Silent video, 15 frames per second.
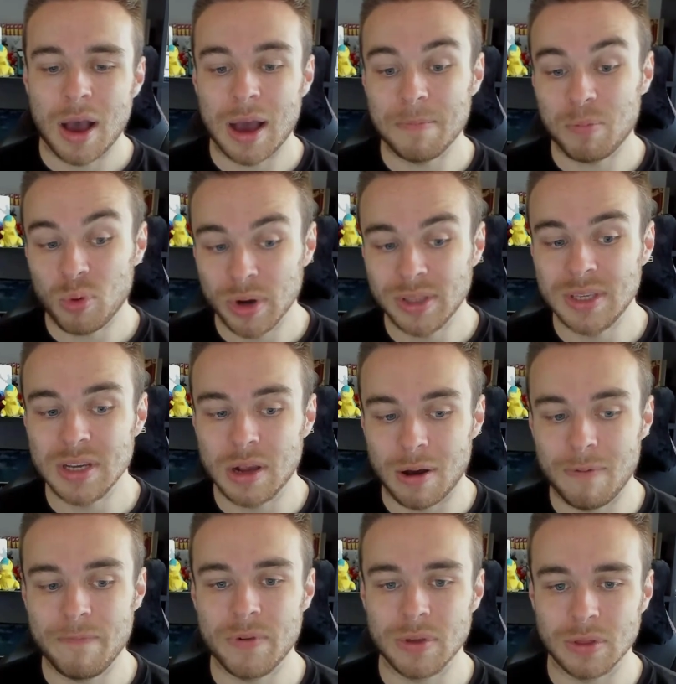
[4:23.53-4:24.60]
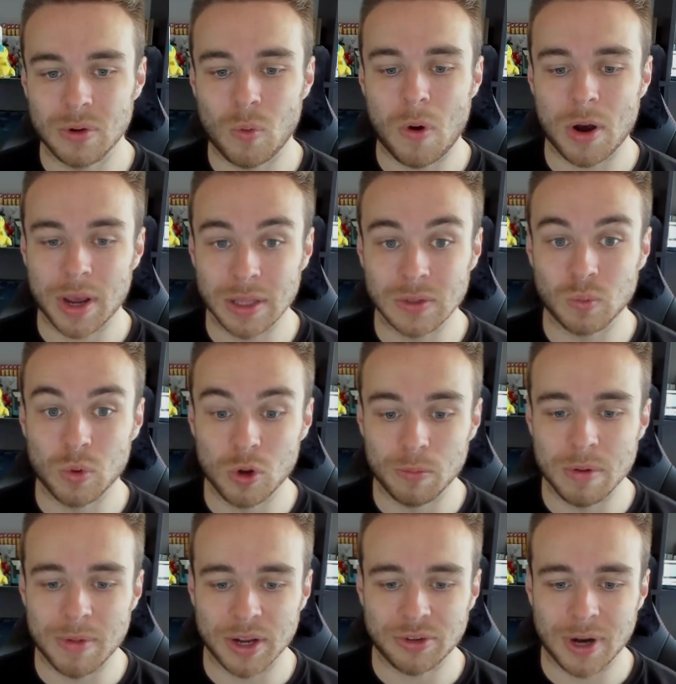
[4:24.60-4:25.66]
I'm pretty confident that Watkins will
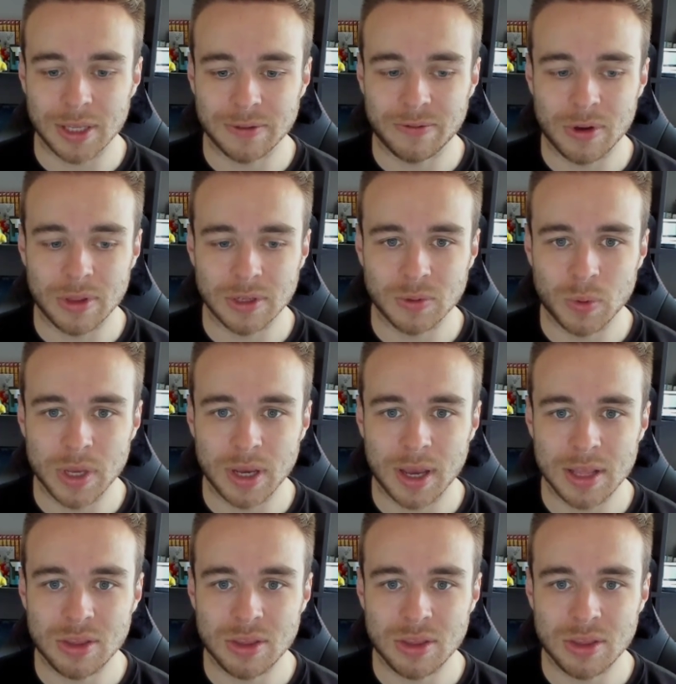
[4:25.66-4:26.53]
be my transfer this week.